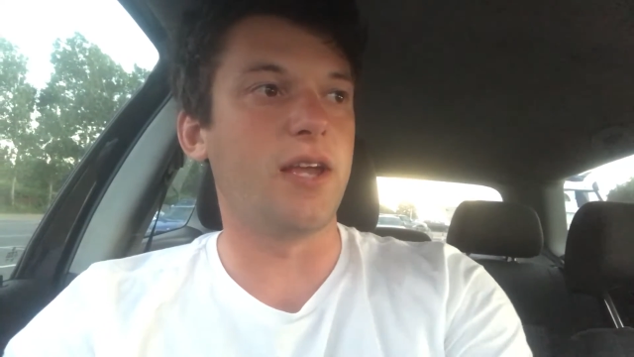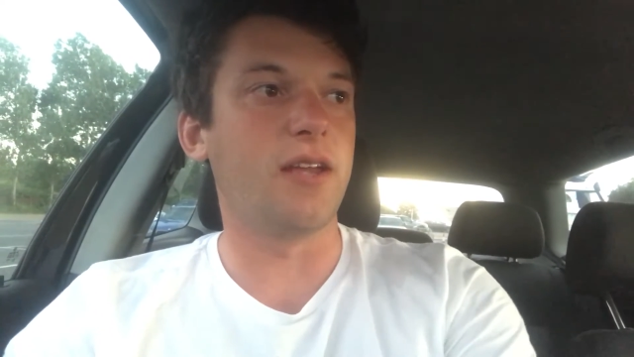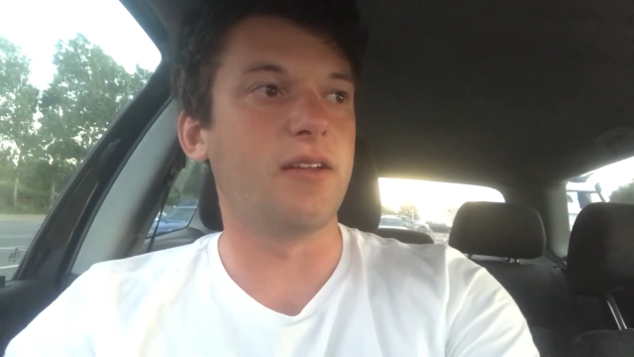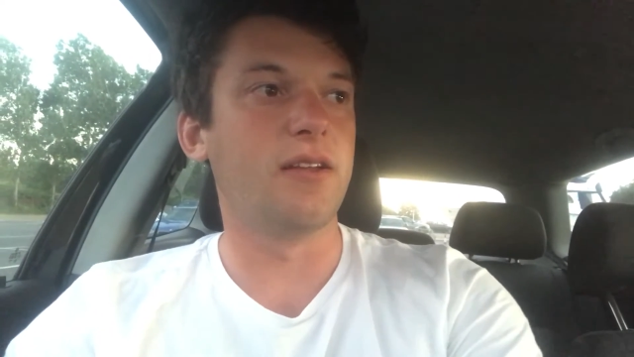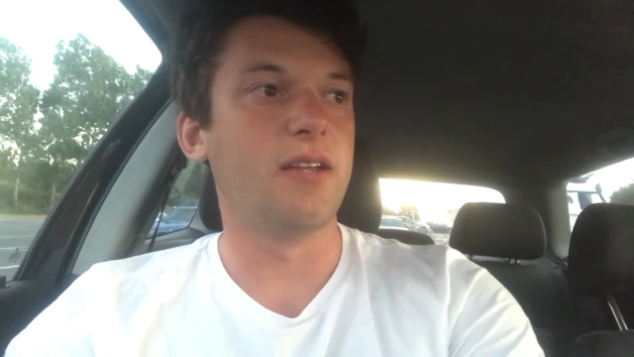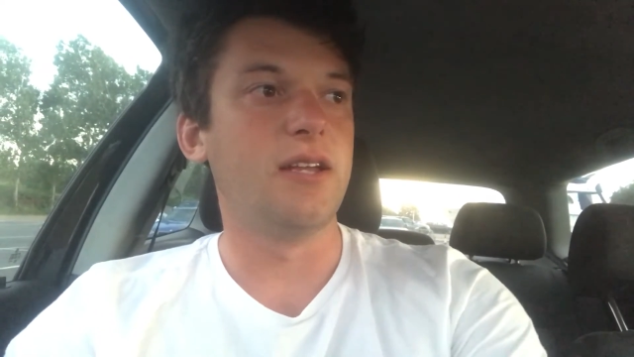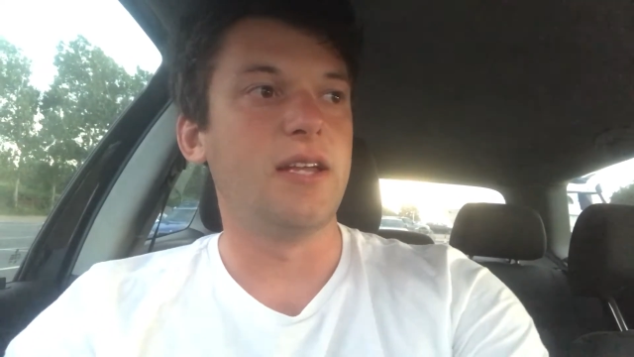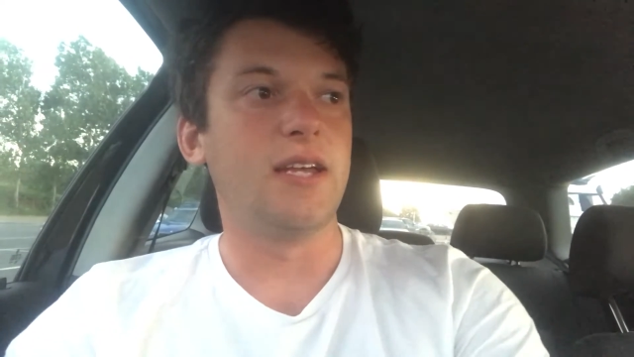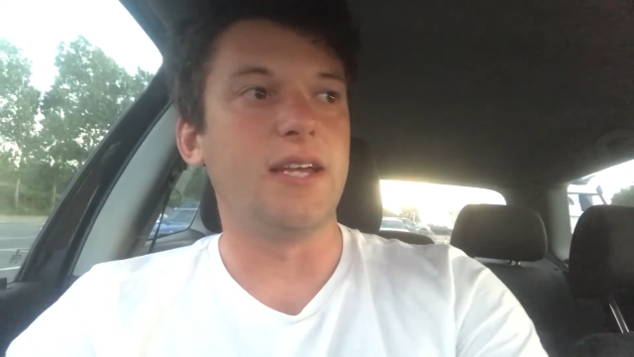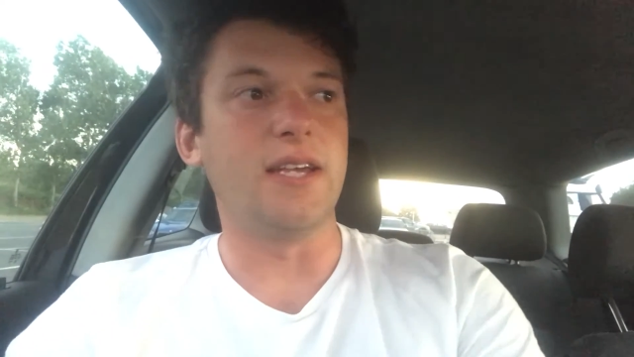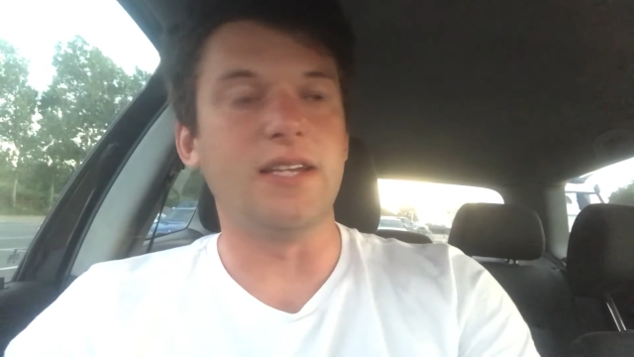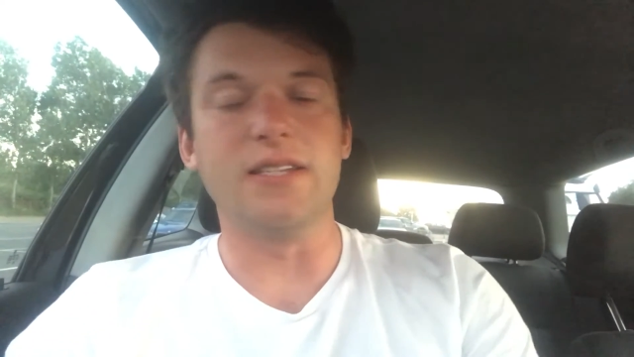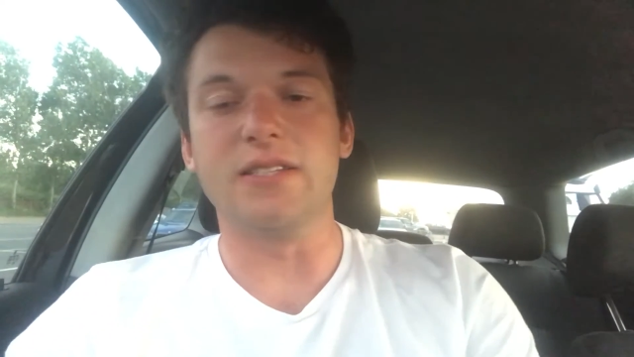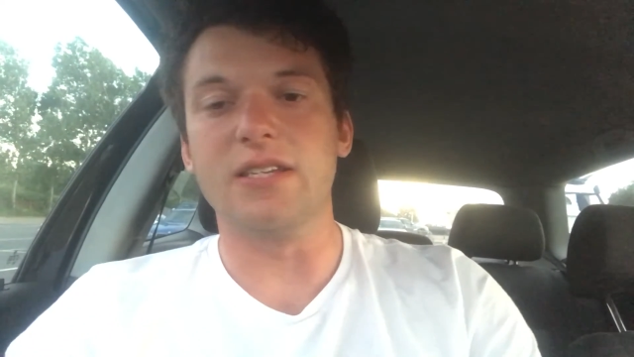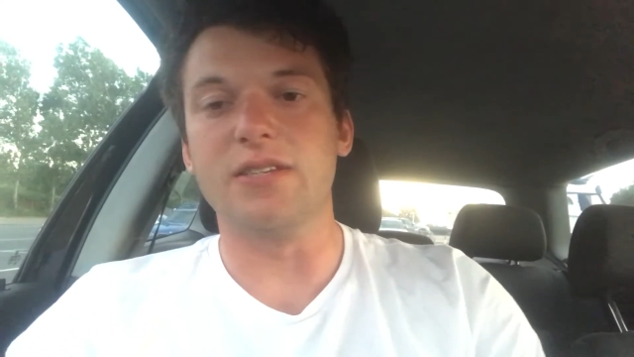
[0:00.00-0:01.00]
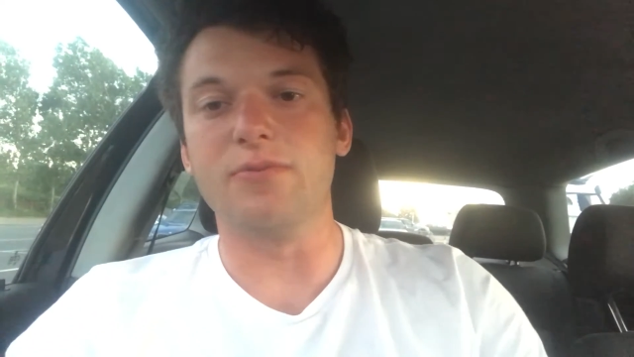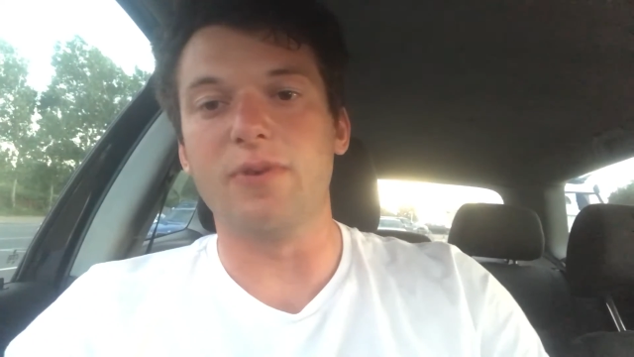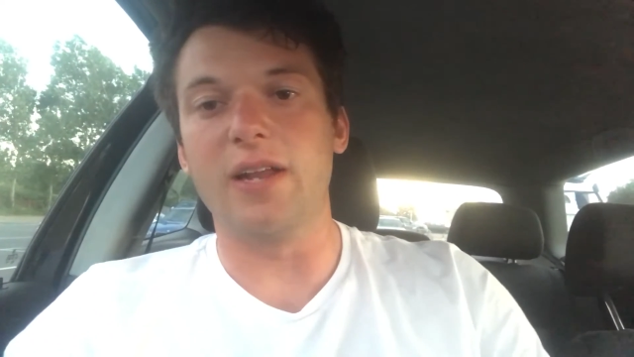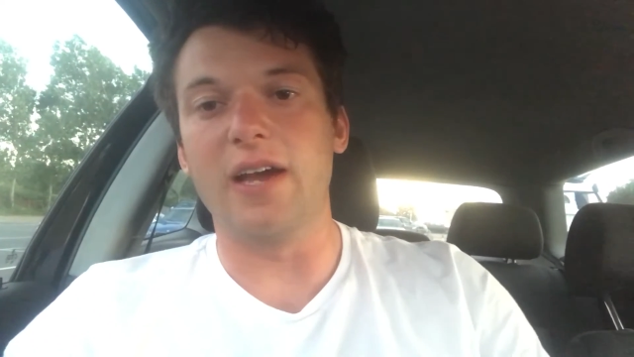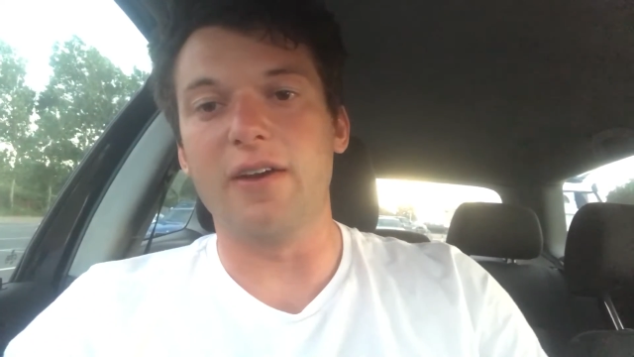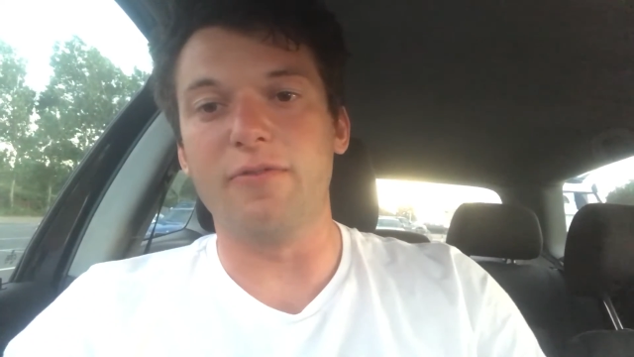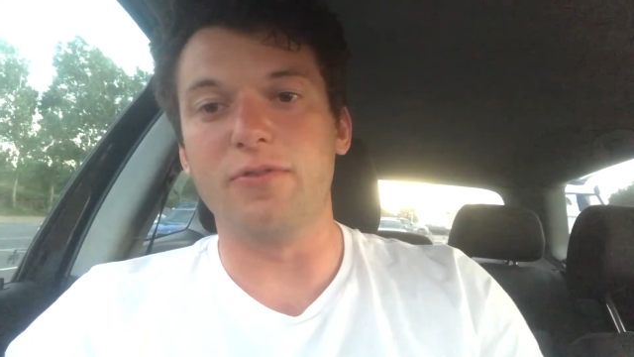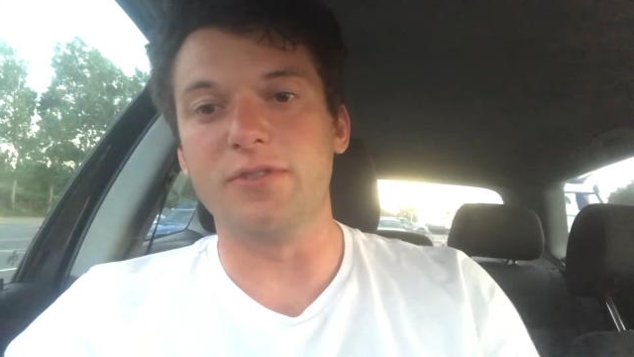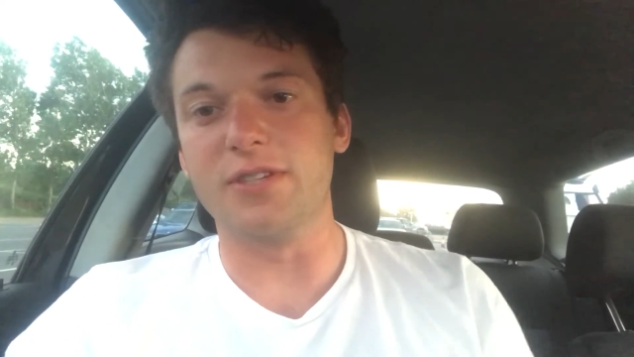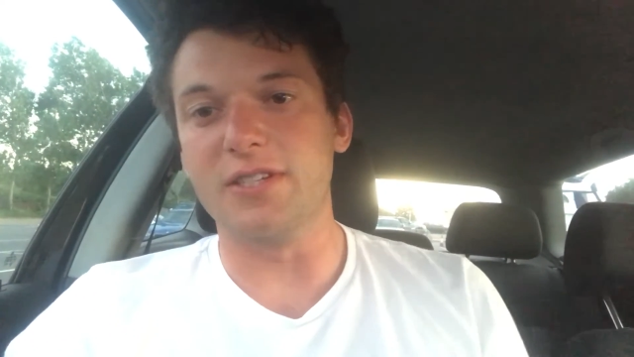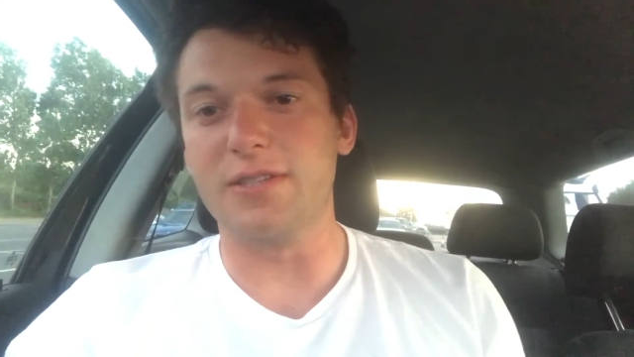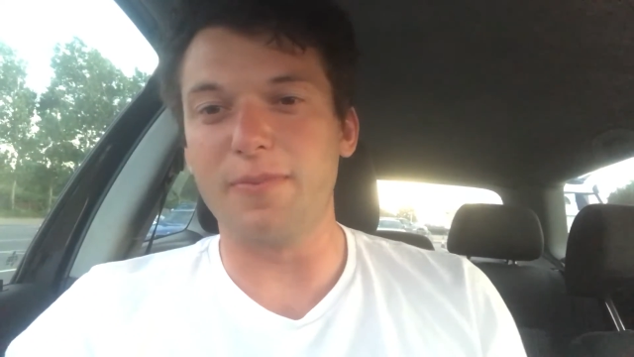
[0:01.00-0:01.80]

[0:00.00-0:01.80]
way is really helpful.